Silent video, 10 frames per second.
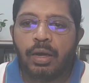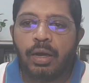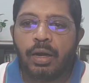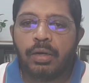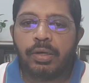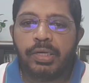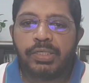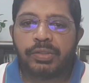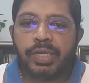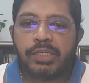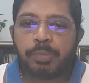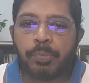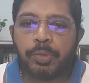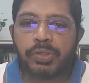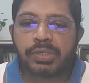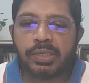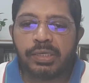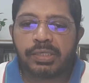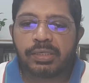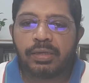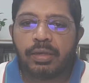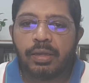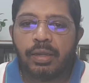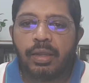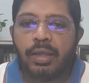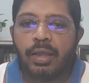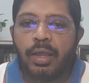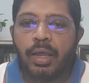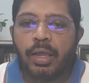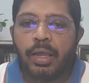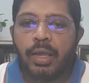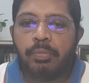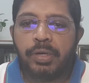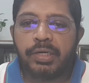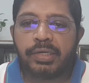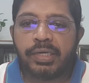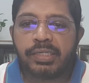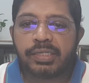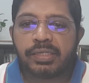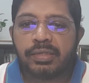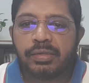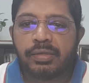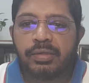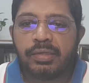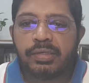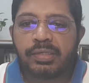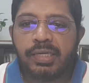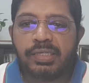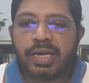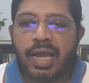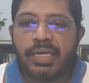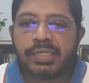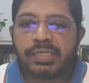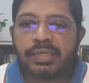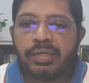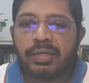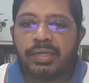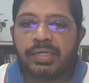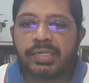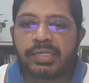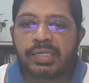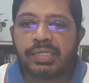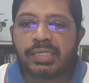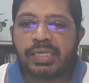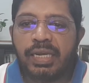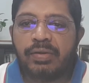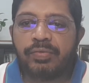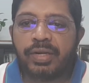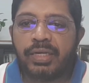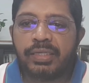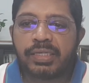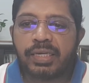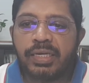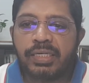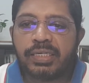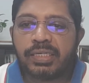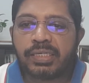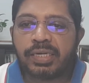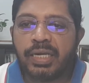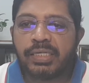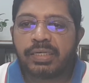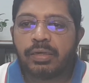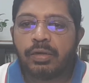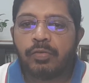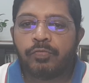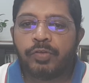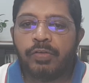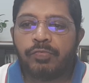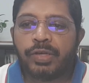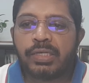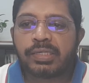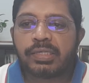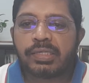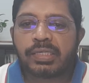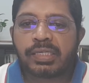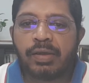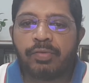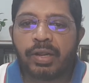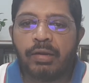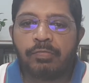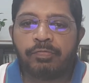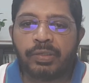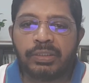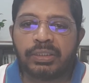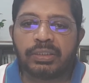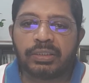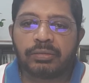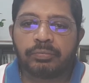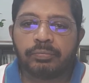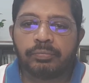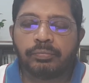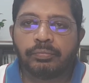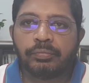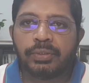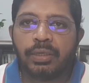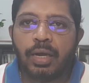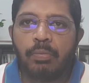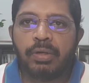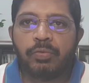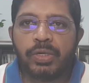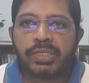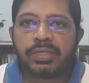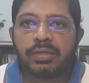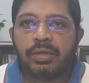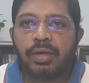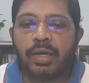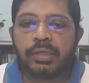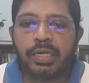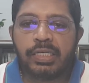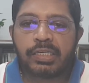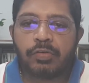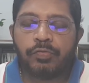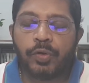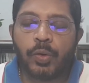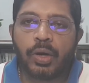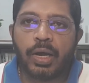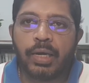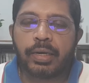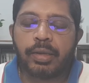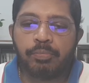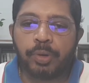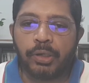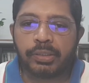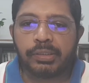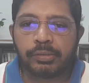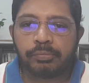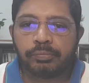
According to these proposals, hermeneutics, such as it is conceived in this initial stage, fulfills several functions, among which at least four are important.